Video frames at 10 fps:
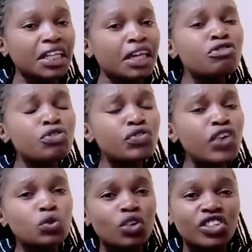If you've
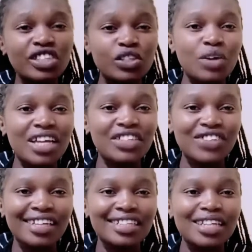not watched it, you can
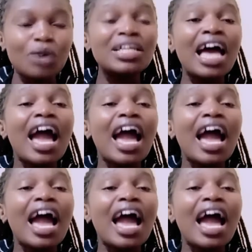check it out.